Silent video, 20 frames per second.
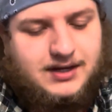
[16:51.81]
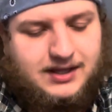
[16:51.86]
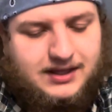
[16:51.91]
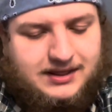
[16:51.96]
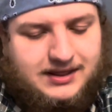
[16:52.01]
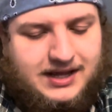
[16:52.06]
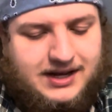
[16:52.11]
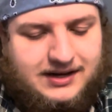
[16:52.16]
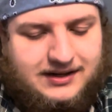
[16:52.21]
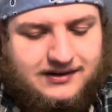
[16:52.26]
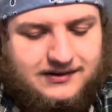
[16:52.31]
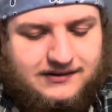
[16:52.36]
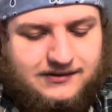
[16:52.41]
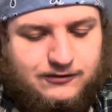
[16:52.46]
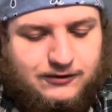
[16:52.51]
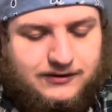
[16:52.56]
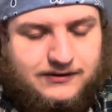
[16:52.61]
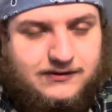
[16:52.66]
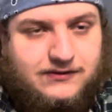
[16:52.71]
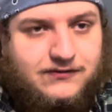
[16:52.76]
That is the
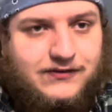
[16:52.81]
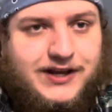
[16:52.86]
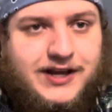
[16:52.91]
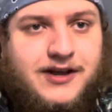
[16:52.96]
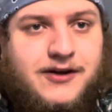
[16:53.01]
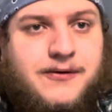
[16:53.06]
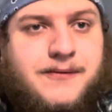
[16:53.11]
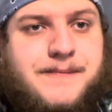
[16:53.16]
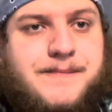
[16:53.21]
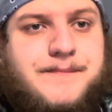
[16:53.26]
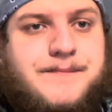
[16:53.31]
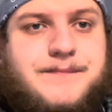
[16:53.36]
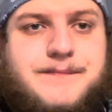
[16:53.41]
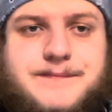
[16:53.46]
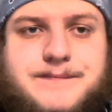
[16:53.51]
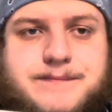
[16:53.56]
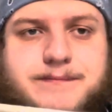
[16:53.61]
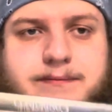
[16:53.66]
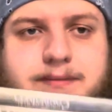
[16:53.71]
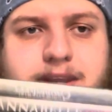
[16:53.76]
rest of the video.
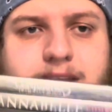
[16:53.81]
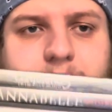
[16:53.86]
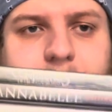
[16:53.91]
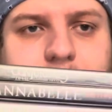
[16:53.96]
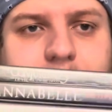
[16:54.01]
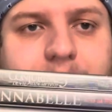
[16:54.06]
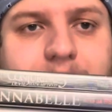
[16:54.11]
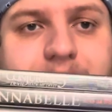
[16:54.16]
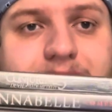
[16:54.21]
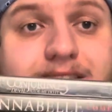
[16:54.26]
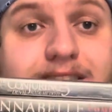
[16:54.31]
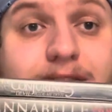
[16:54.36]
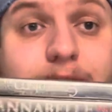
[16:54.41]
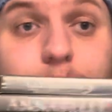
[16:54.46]
You guys have a